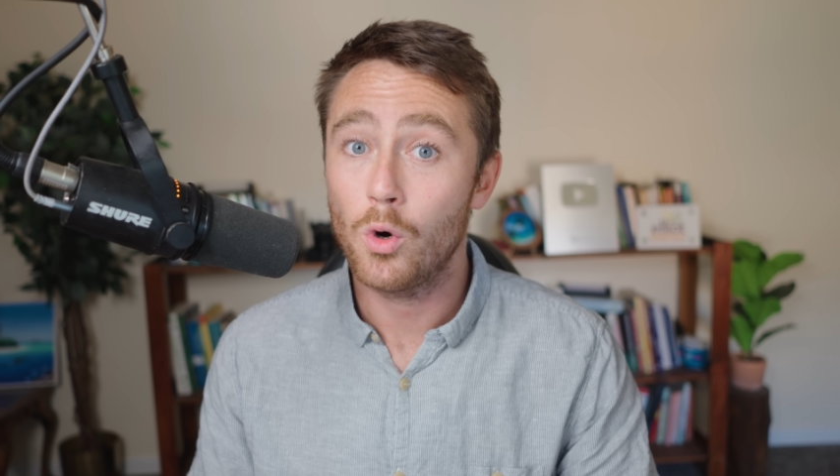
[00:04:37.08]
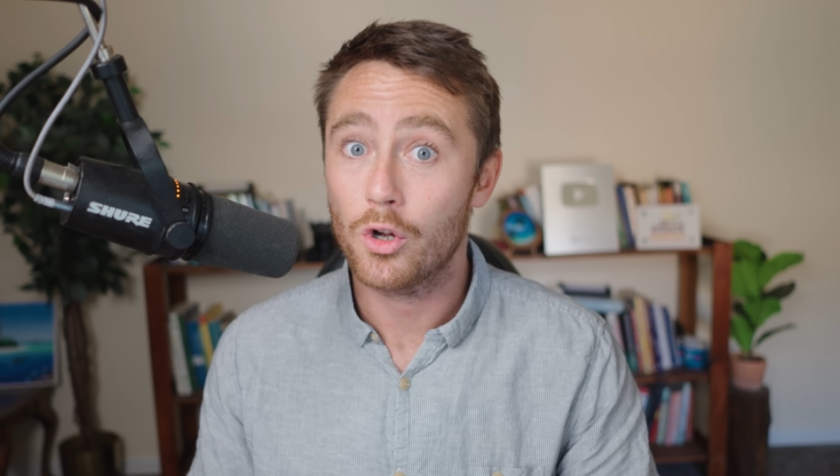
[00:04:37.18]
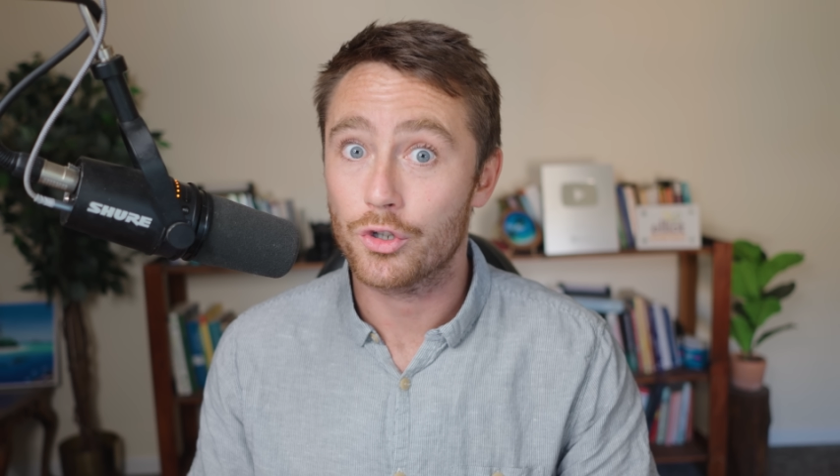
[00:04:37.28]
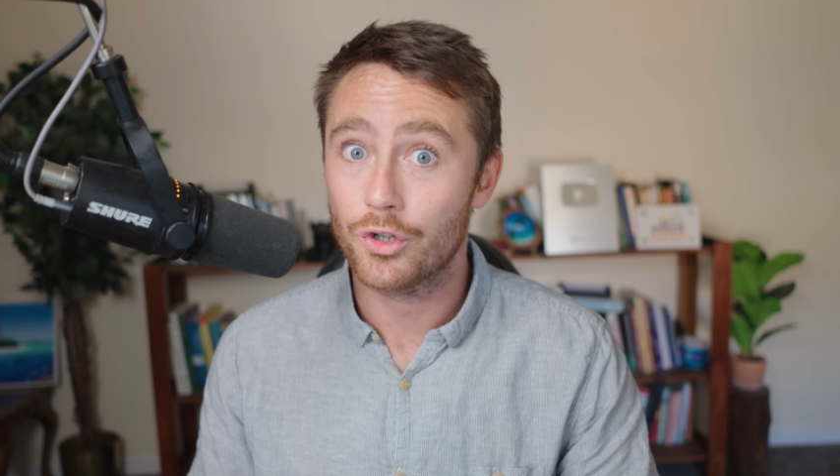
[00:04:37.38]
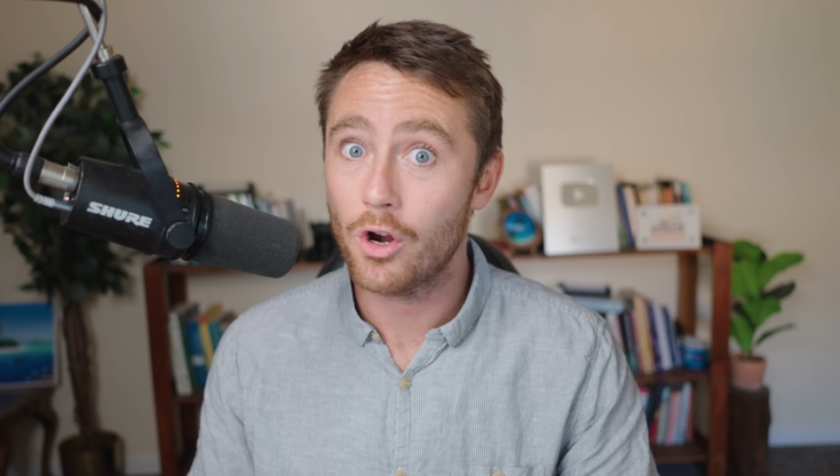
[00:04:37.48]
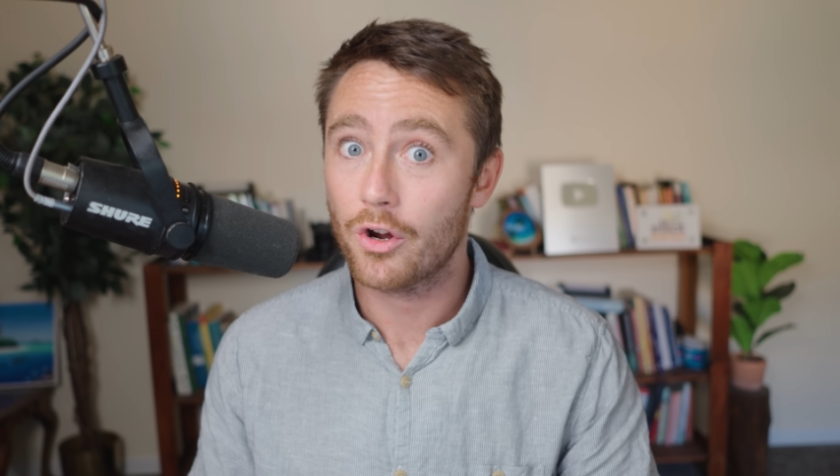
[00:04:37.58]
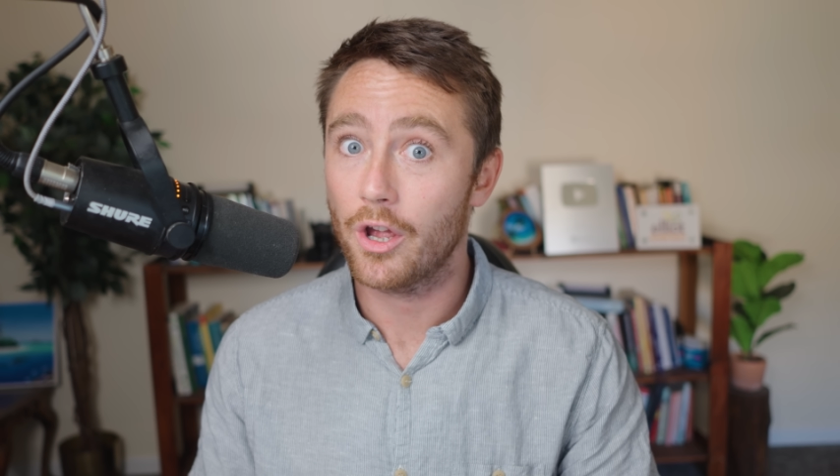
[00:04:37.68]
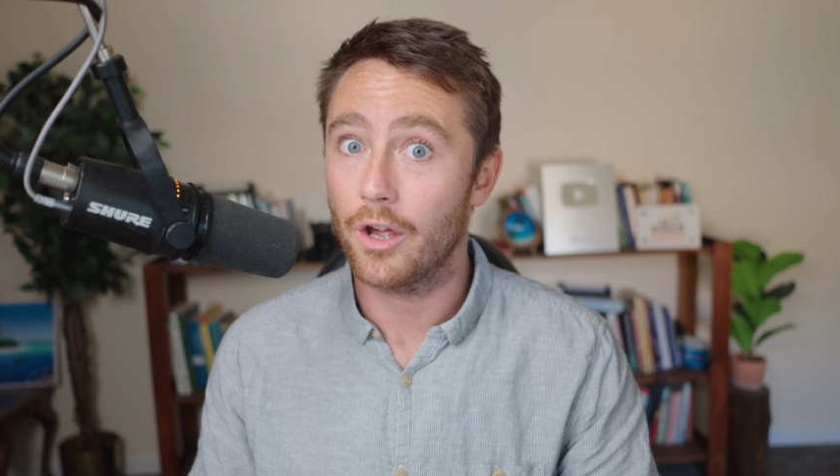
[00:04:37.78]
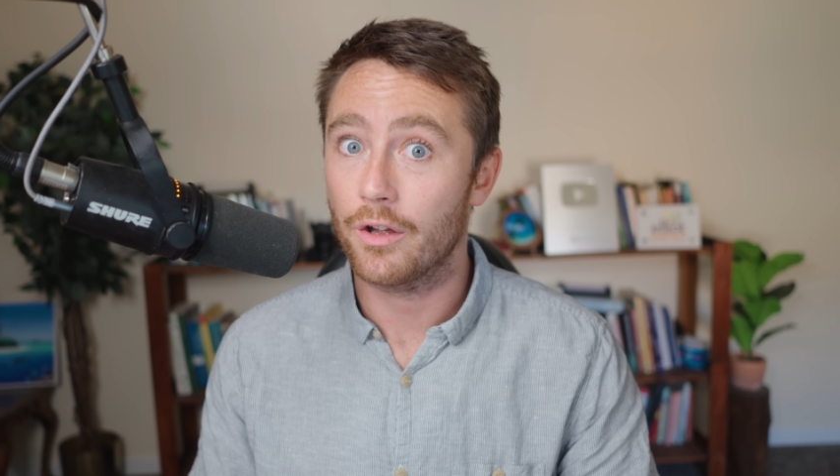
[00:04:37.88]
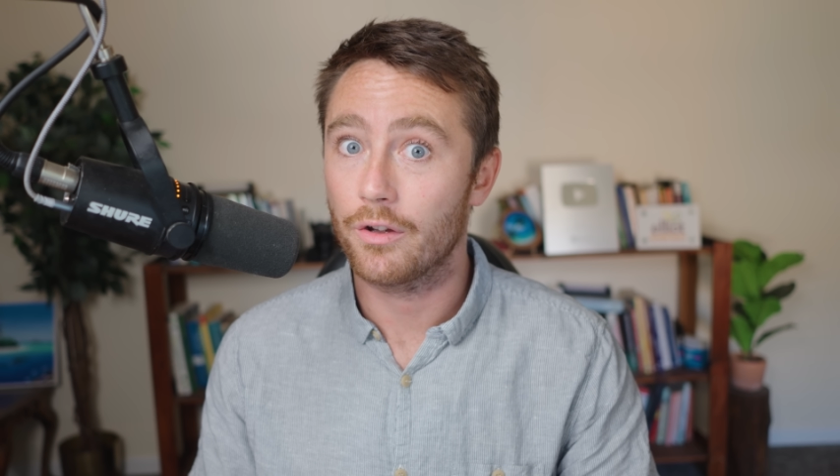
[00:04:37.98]
What a
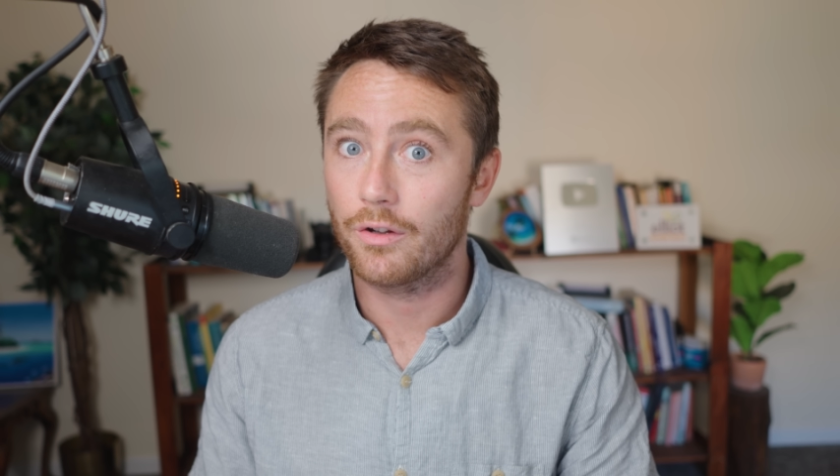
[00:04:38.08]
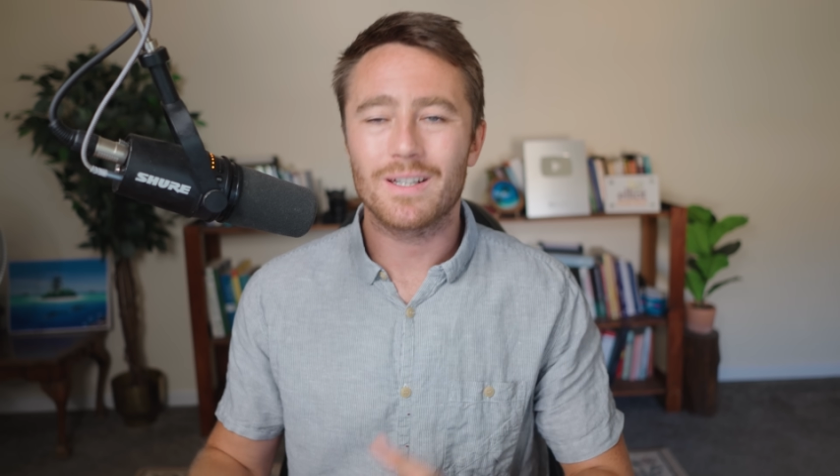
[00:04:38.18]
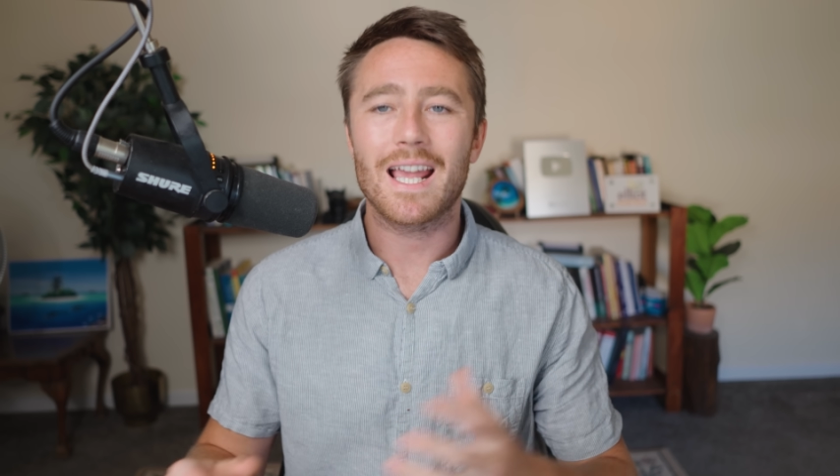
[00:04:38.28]
shocker. So to